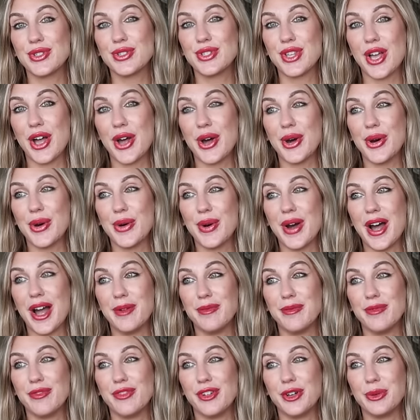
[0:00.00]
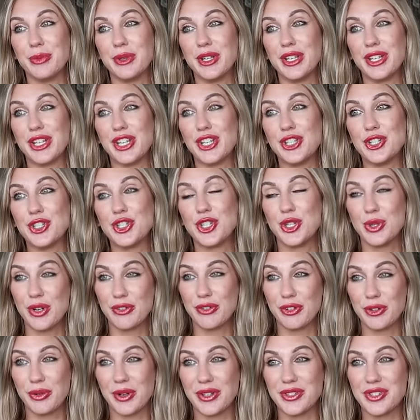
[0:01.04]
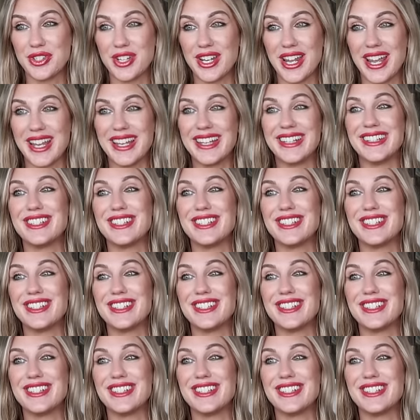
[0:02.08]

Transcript: so I'm filming two different ones today.